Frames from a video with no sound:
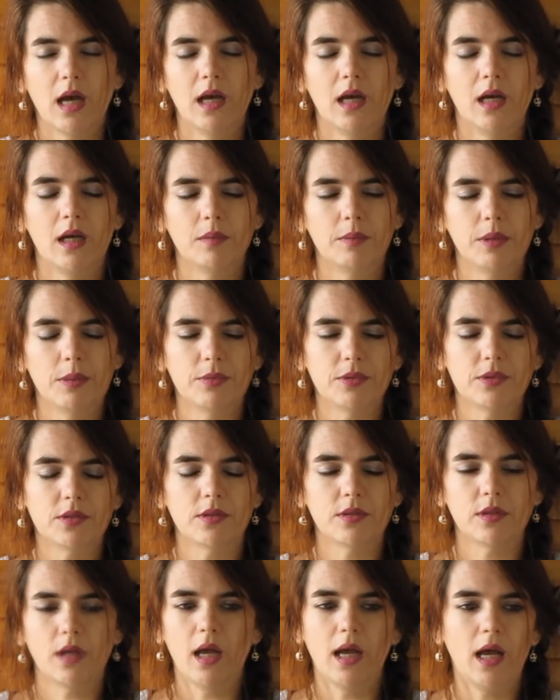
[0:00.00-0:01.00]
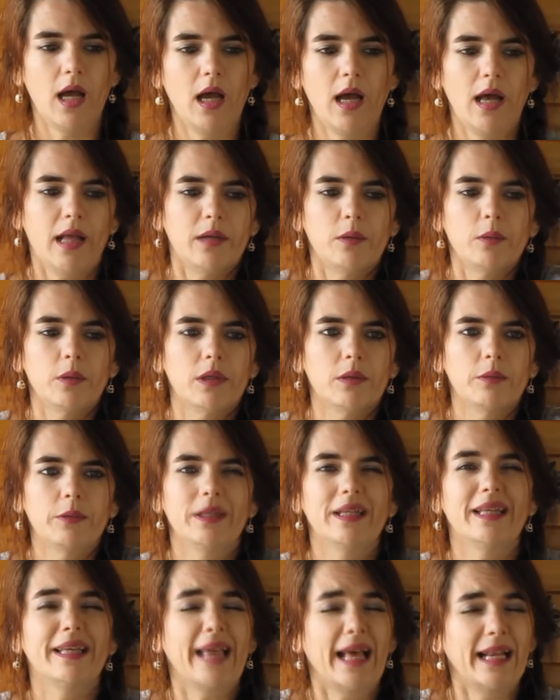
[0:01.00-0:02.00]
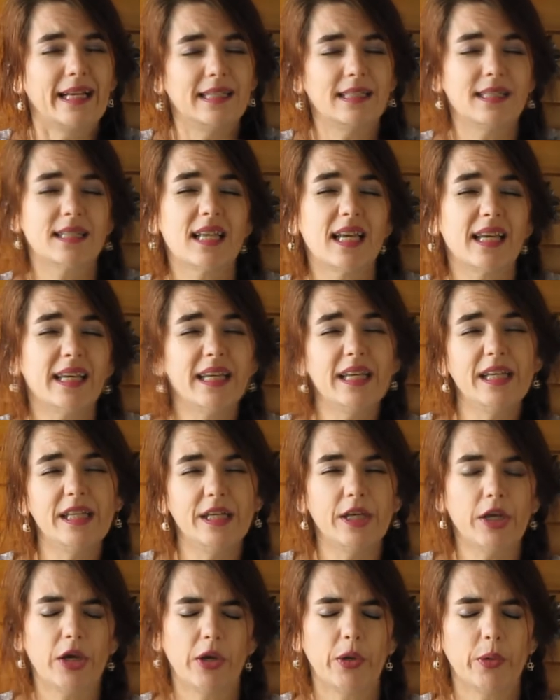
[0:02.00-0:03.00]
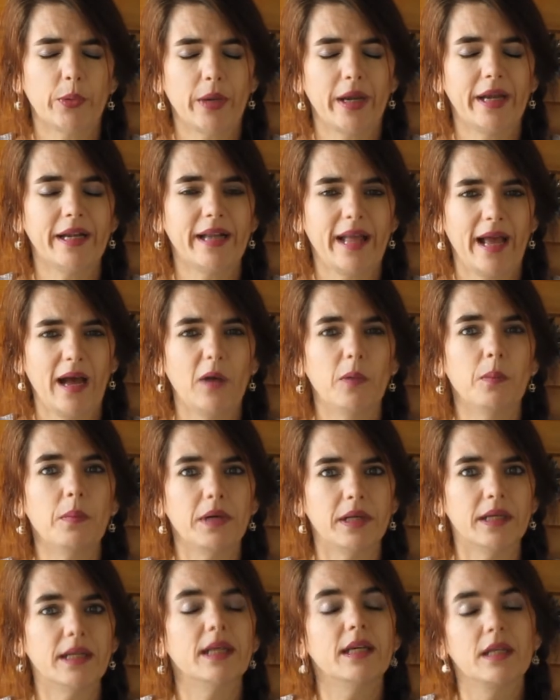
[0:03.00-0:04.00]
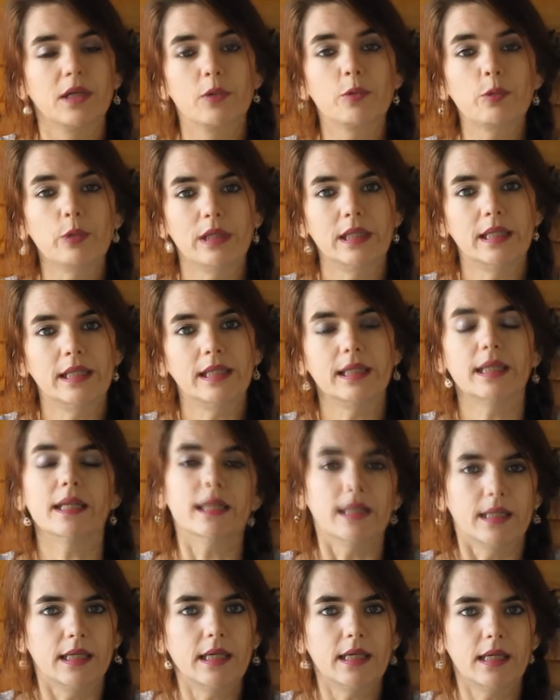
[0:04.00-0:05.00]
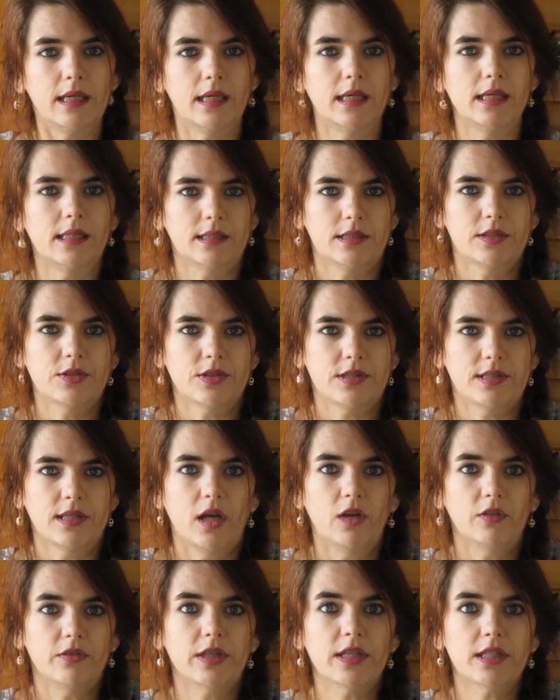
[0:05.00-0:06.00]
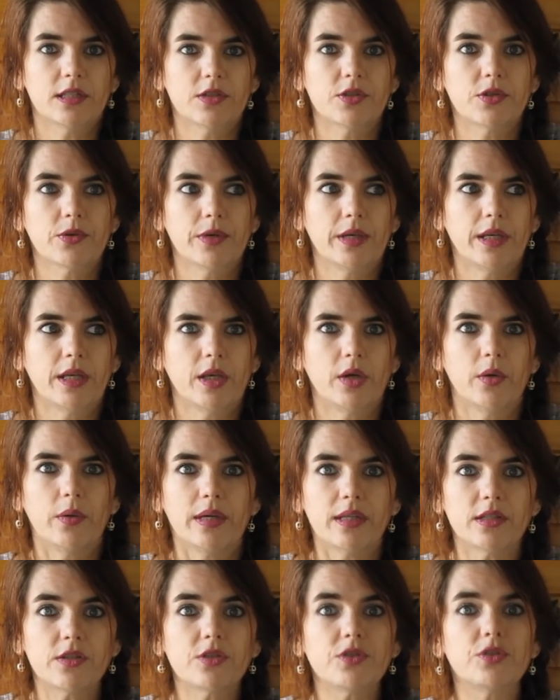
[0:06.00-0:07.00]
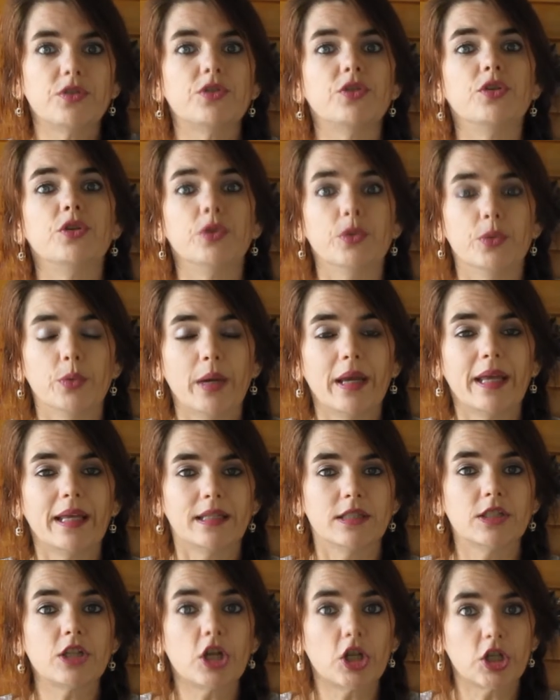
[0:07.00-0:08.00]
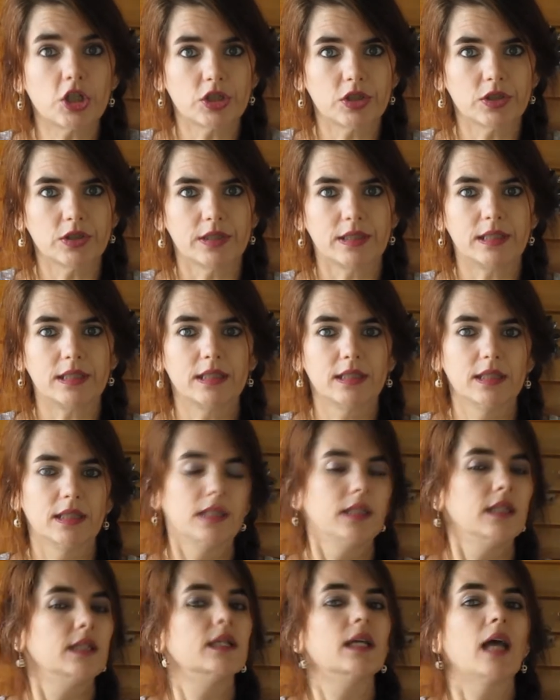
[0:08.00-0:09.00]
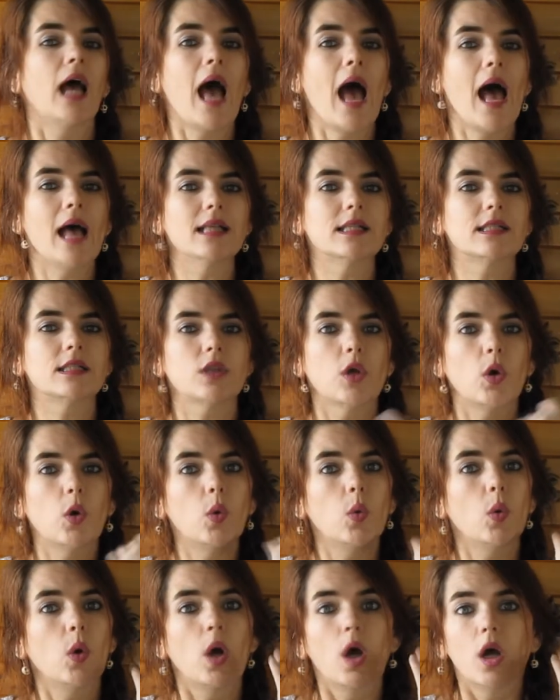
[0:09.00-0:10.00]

uh, people's, I, I don't want to really get into ego right now, but really it's yourself. It's your ego. It's you internally. So